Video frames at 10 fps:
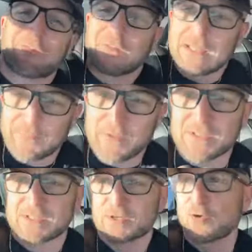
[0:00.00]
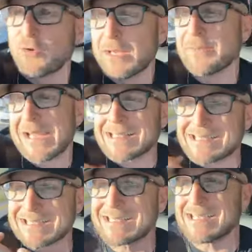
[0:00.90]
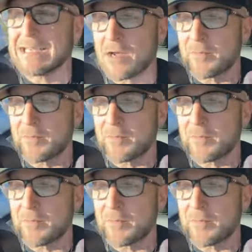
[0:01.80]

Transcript: to flip the script and see